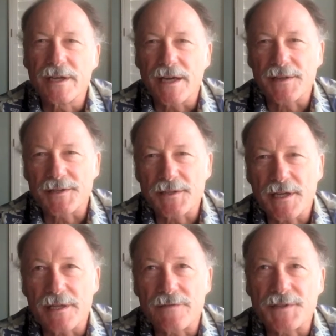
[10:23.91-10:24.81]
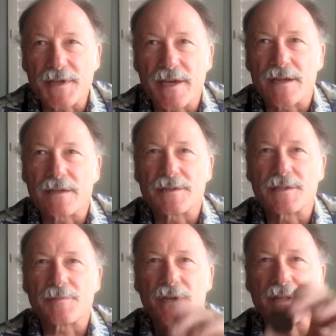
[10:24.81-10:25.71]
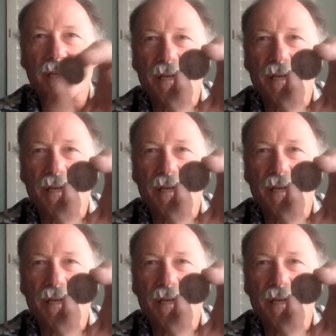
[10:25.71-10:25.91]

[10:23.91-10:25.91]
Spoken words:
At the start of a cycle, it typically